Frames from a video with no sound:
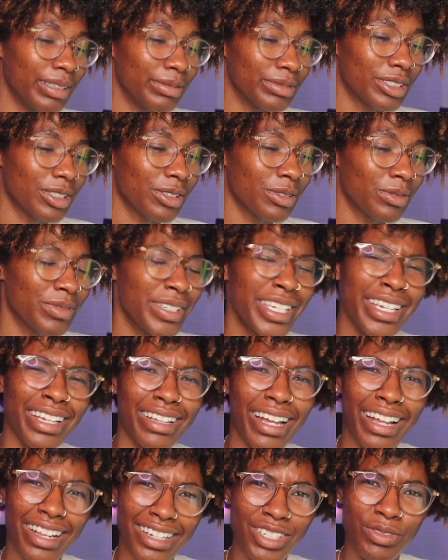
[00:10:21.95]
So yeah,
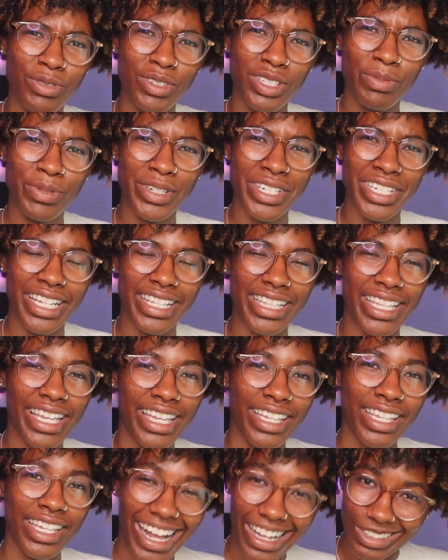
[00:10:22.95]
I just really appreciate that.
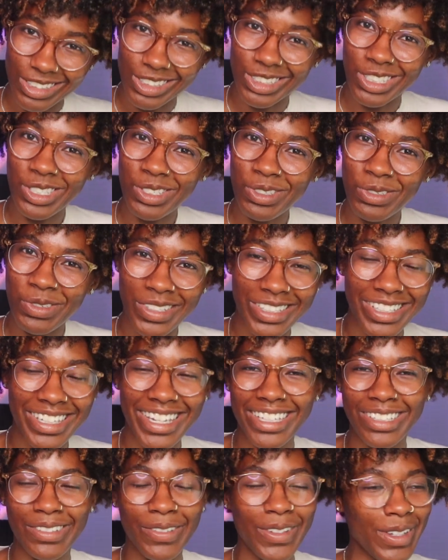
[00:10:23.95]
I'll see you in the
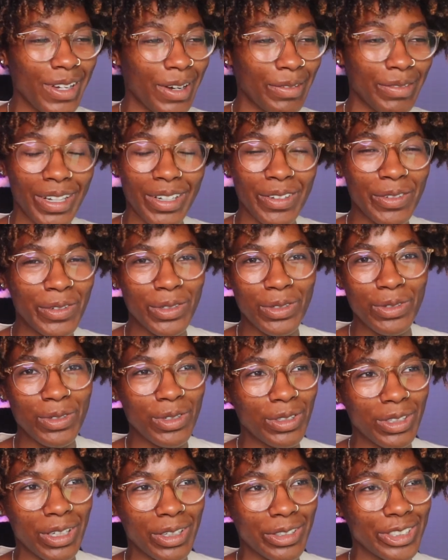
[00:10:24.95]
next video. I'm not even gonna do
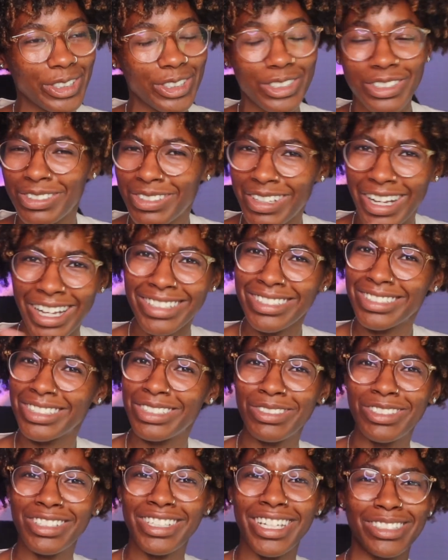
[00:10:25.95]
no long intro. I'll see
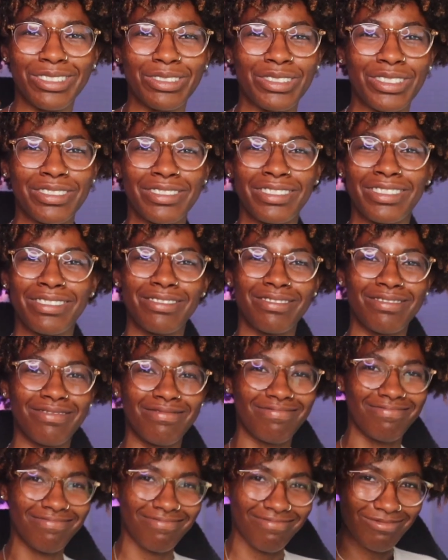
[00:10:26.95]
you in the next one.
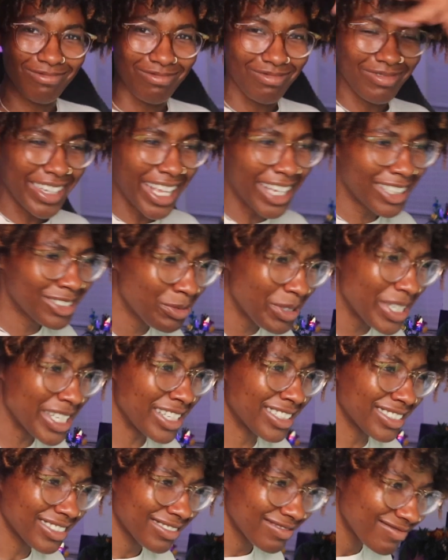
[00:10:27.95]
Next
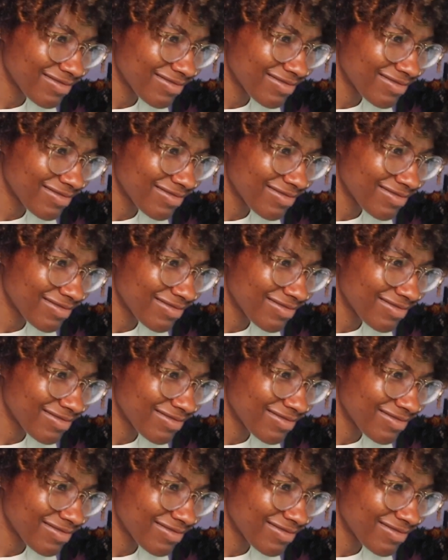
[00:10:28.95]
week.